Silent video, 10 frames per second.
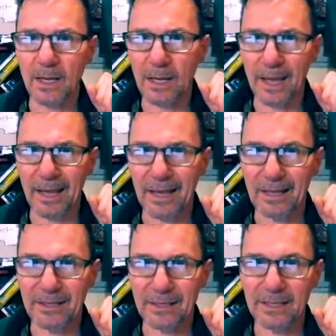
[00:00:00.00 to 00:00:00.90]

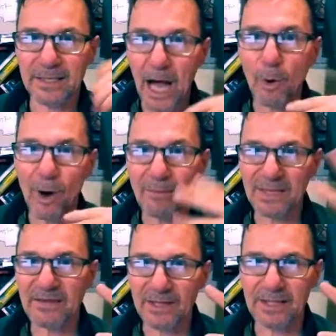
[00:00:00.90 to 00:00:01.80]
And now I'm
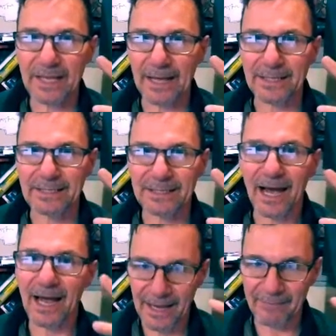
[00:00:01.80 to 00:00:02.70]
living that.
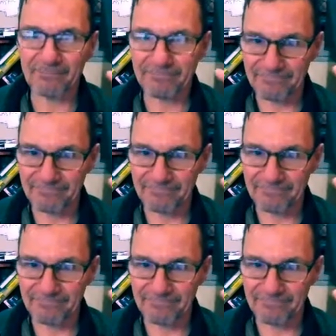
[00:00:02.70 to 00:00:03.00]
I am